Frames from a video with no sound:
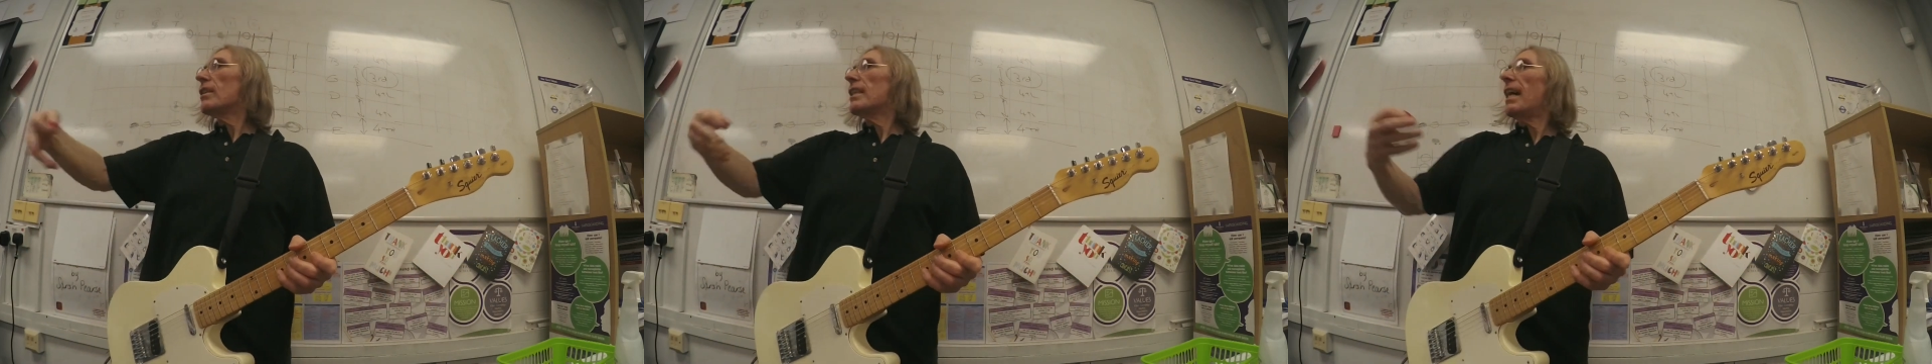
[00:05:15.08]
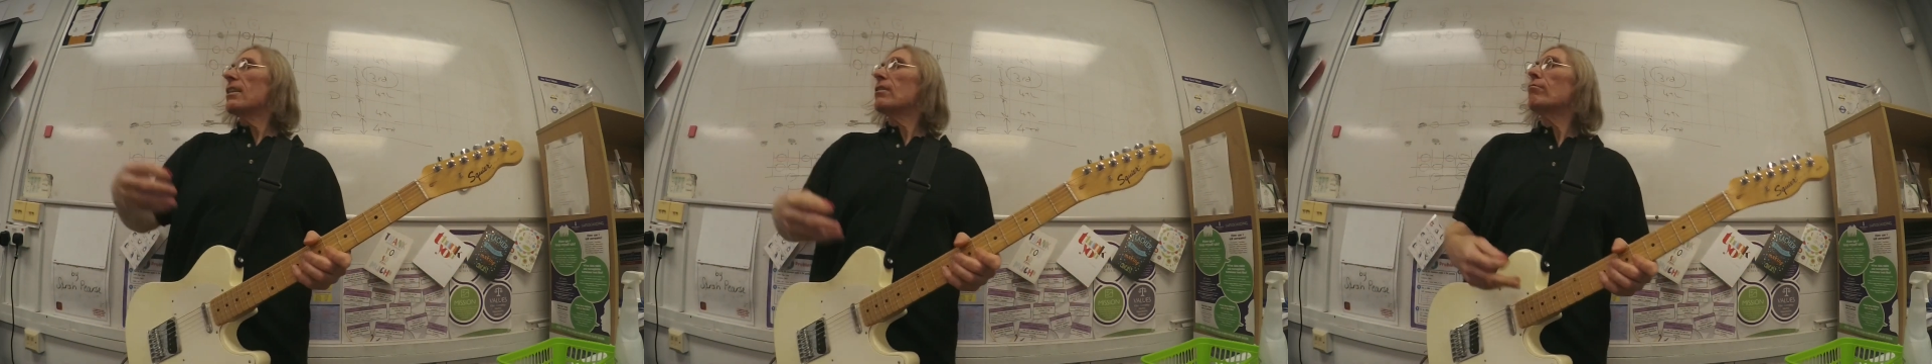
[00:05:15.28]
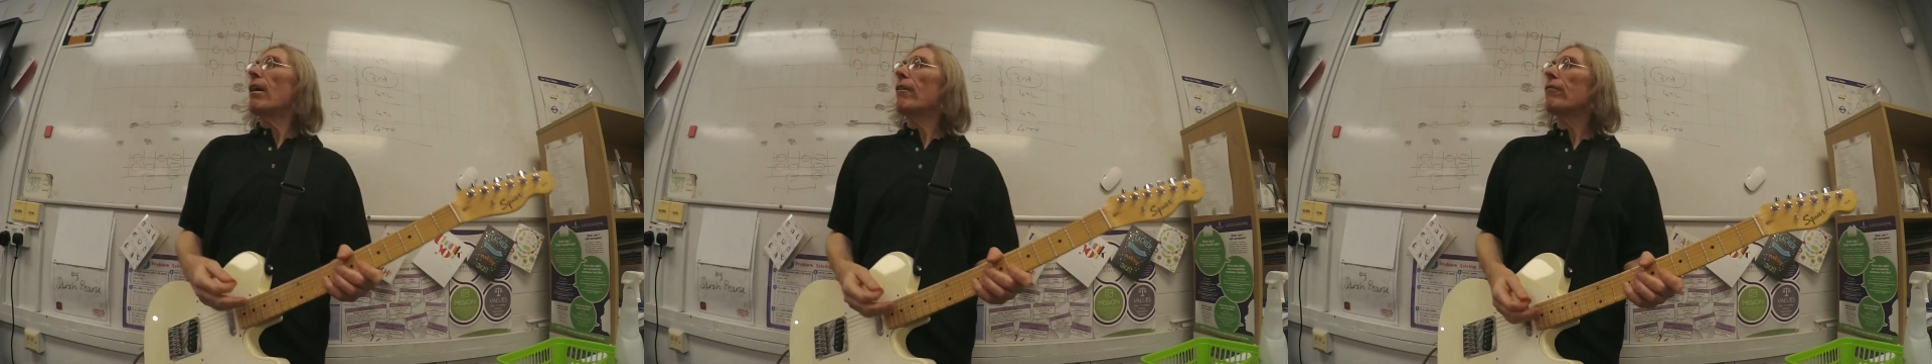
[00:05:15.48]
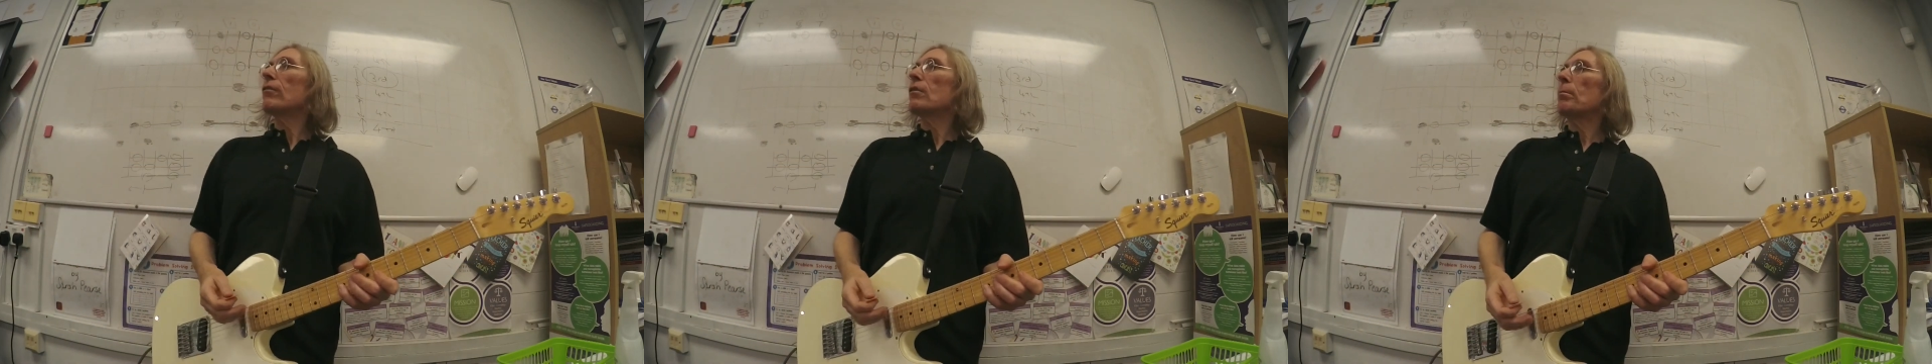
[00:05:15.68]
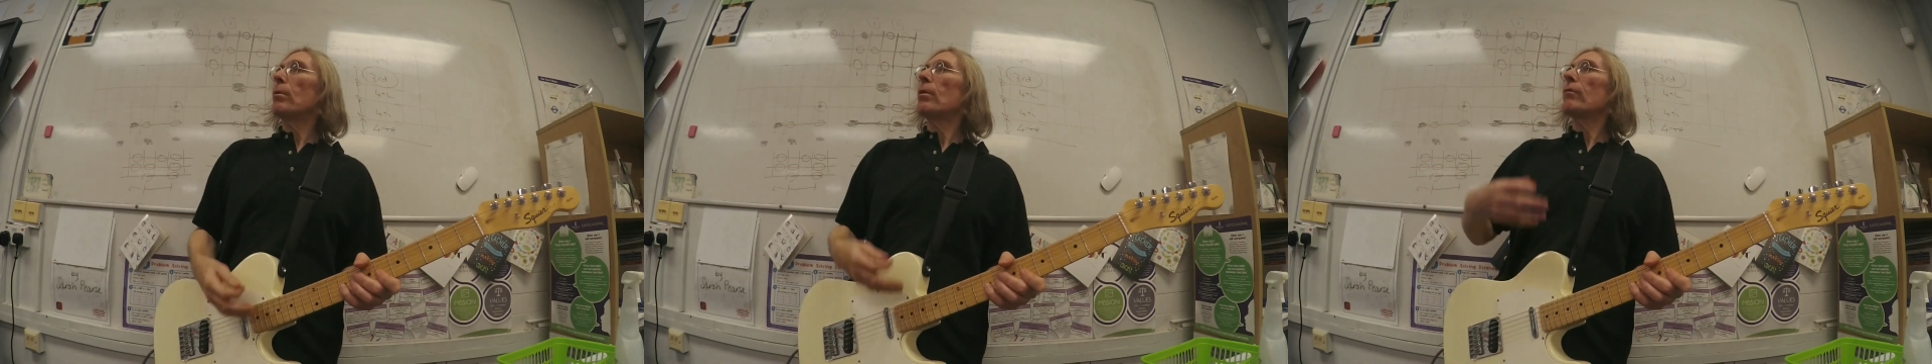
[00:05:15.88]
that as a
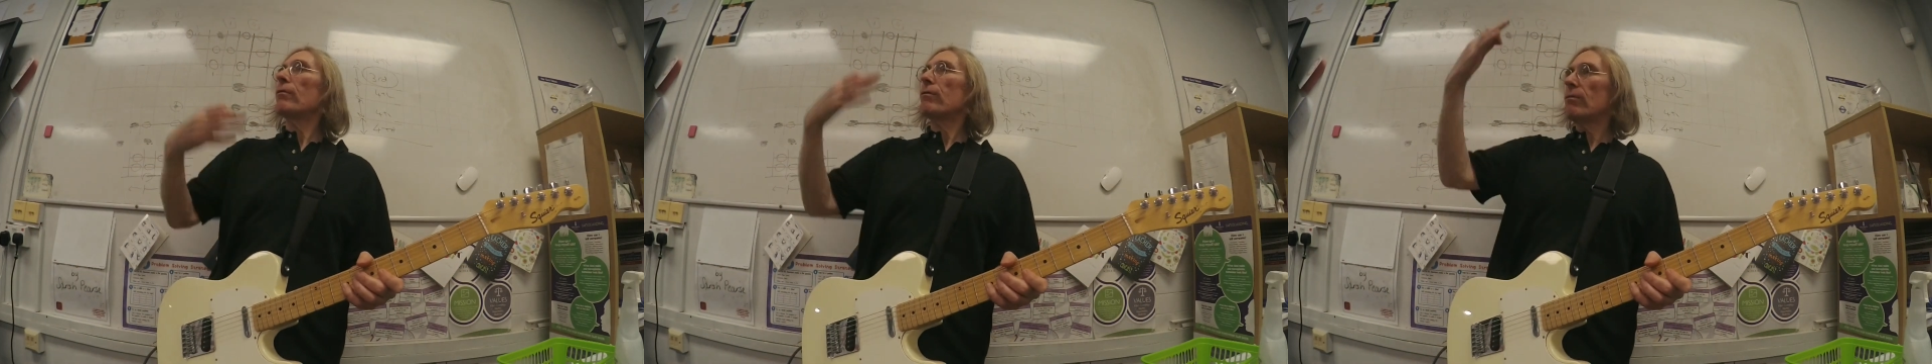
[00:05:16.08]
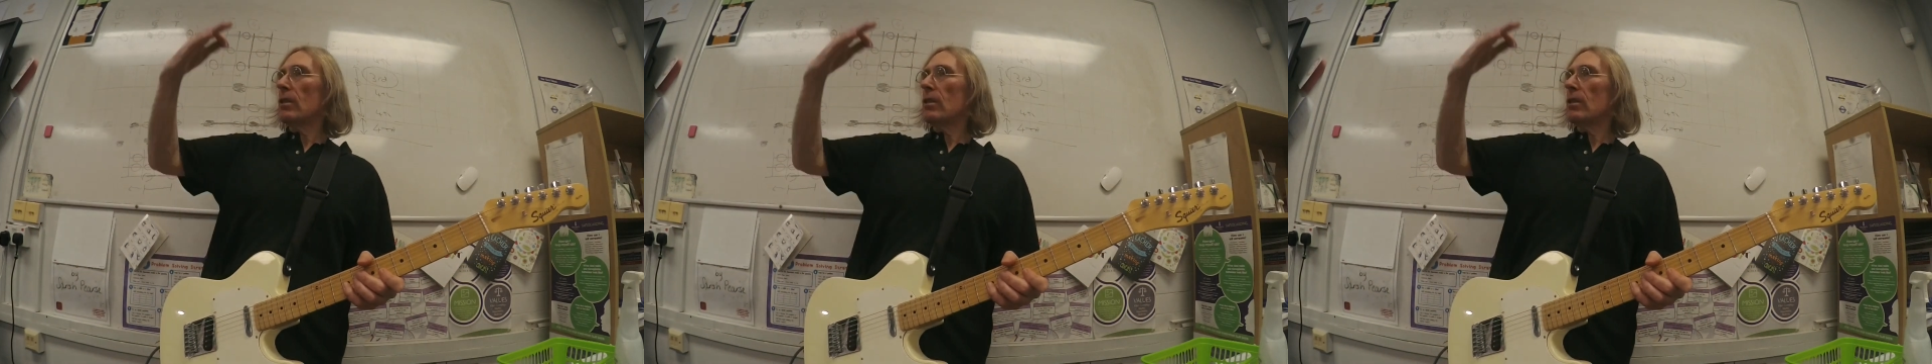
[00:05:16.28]
reference point.